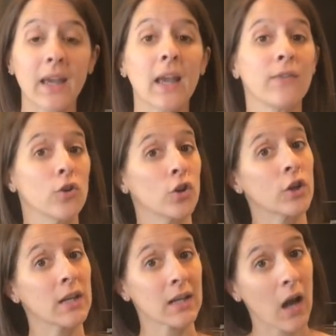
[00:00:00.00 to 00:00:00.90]
If you're
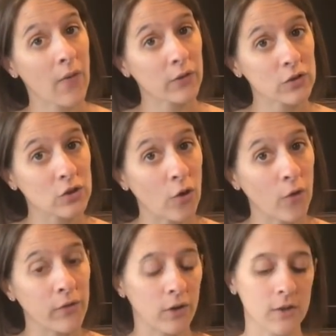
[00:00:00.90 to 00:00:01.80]
cooking it on the
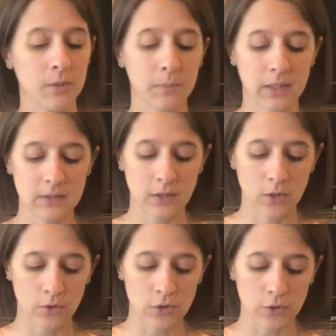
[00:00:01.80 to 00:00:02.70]
stove, there are some things that
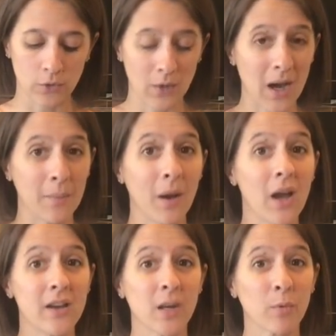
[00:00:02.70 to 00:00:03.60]
you can do. Um,
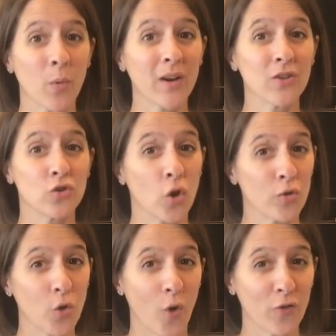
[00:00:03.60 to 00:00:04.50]
number one is
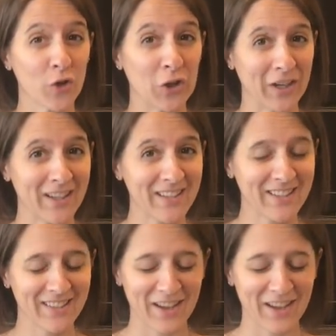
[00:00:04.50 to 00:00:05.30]
don't overcook it.